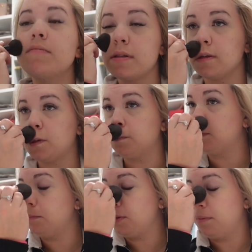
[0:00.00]
but that just
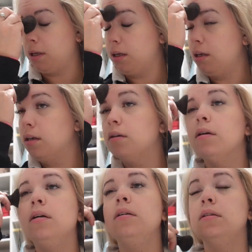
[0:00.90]
might be me.
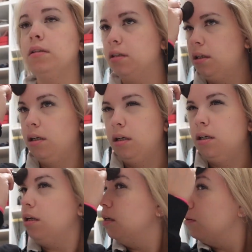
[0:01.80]

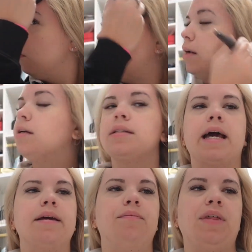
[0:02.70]
One, because
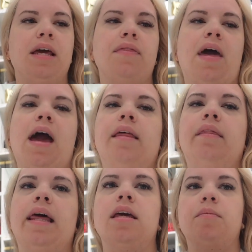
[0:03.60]
I think that
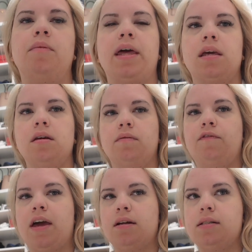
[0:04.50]
I like
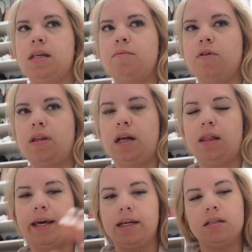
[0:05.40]
fantasy more than I
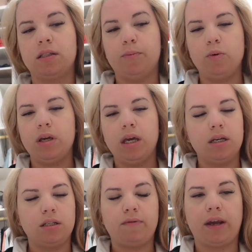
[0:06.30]
like spooky,
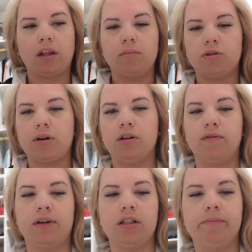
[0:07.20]
because the regular Betrayal is
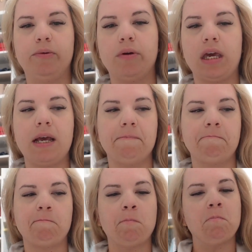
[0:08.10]
very spooky.
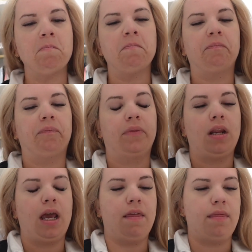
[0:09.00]

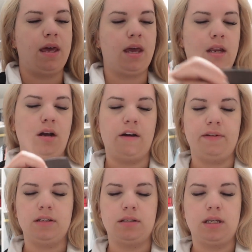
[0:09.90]
And then,
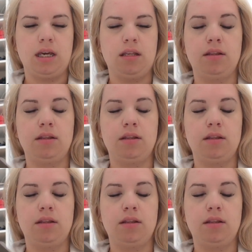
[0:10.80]
obviously,